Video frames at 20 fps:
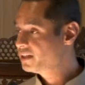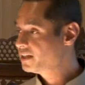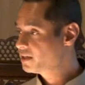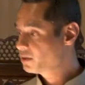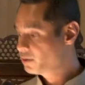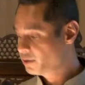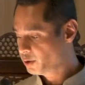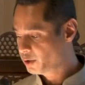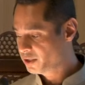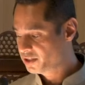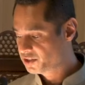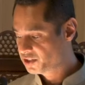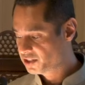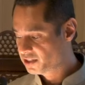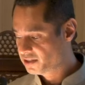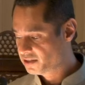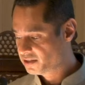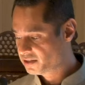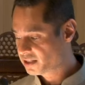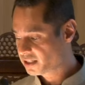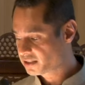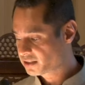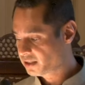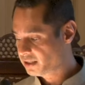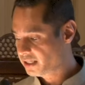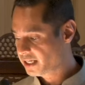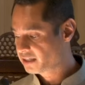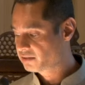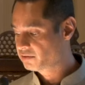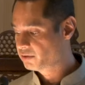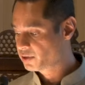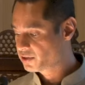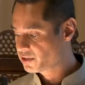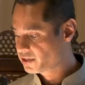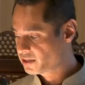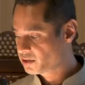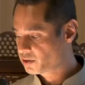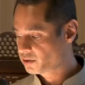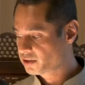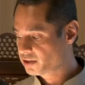in anthologies that collect
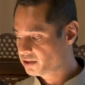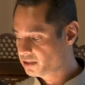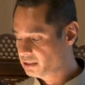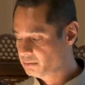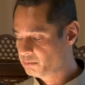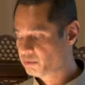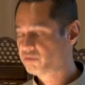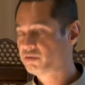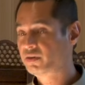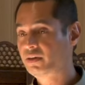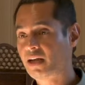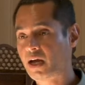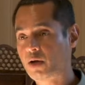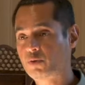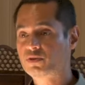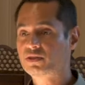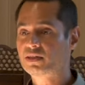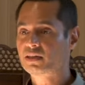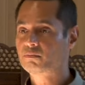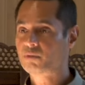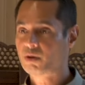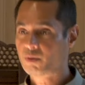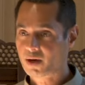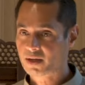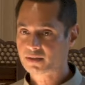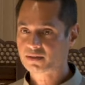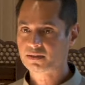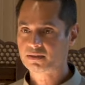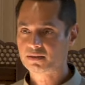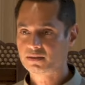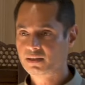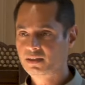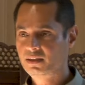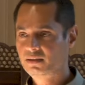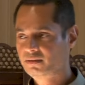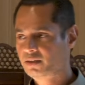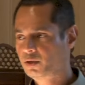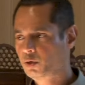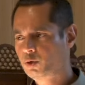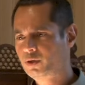verses on the theme of renouncing mawatan.
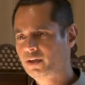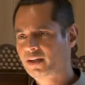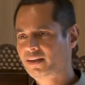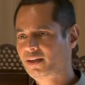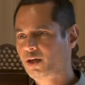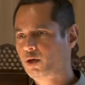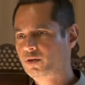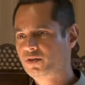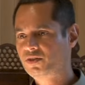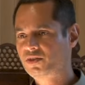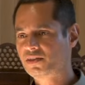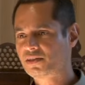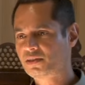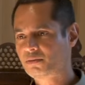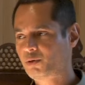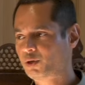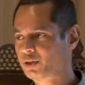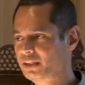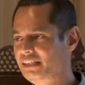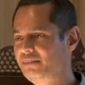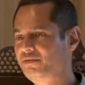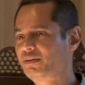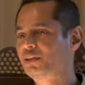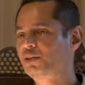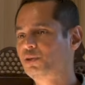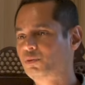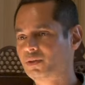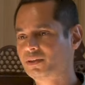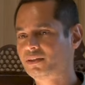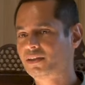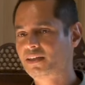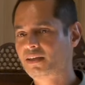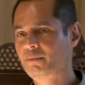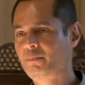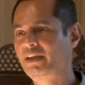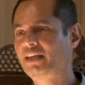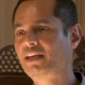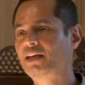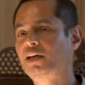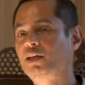There are whole anthologies about leaving your watan and
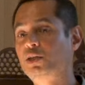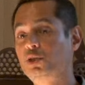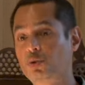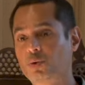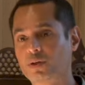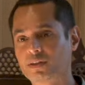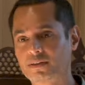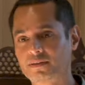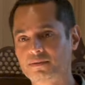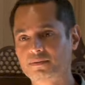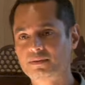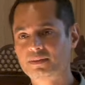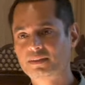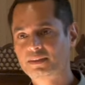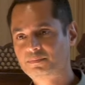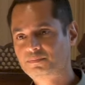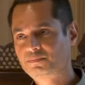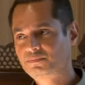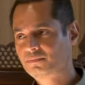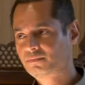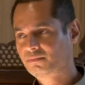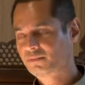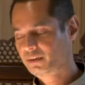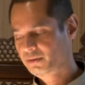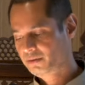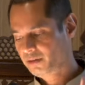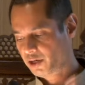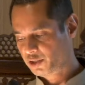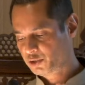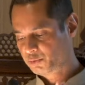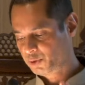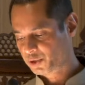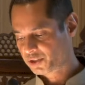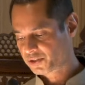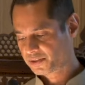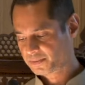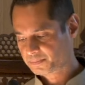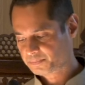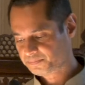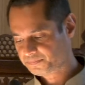making a new watan. Large
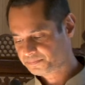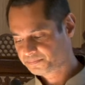books.